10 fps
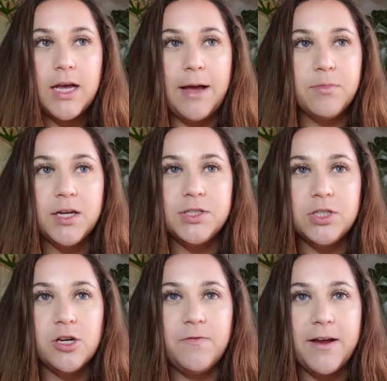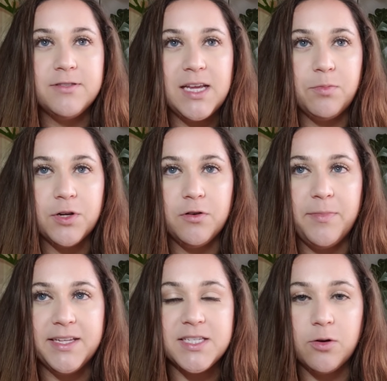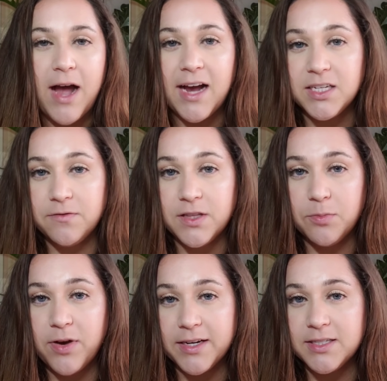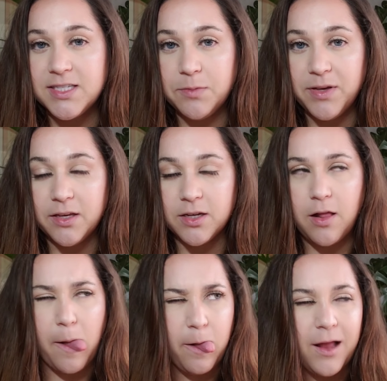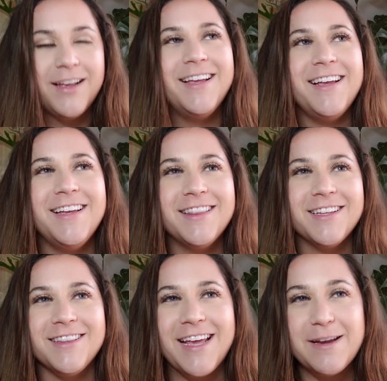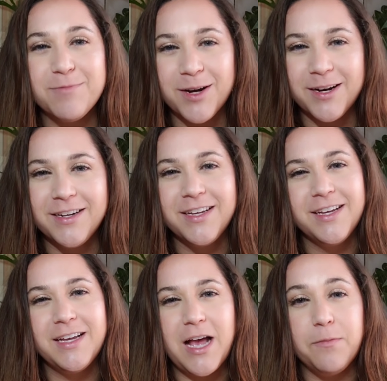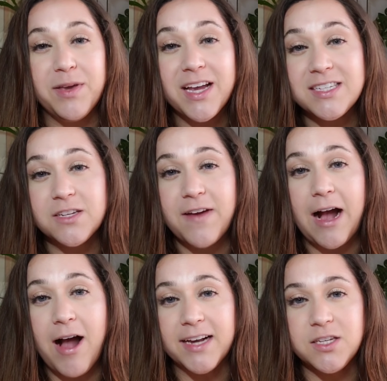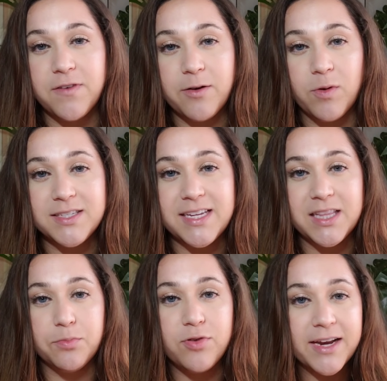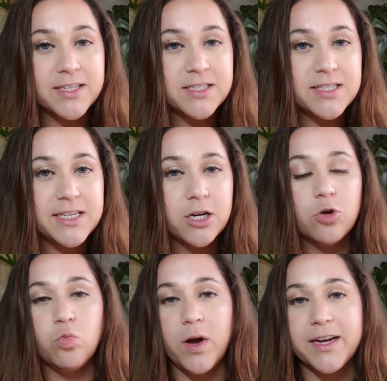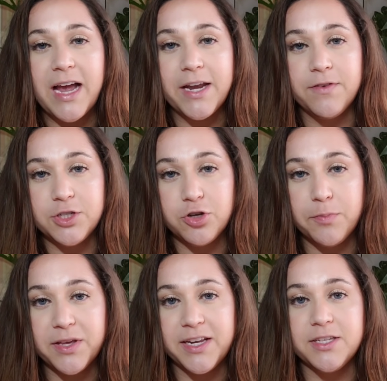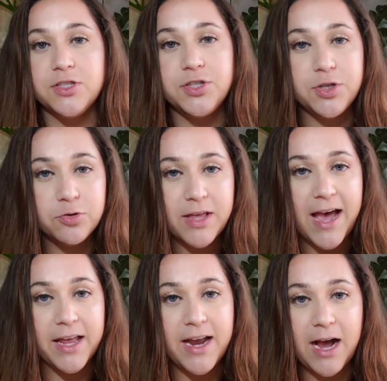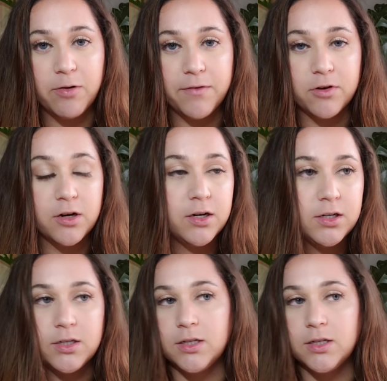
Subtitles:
I'm not sure if I was able to remain so active in the pregnancy, in the labor, because of how active I was in the pregnancy, or what kind of attributed to that. However,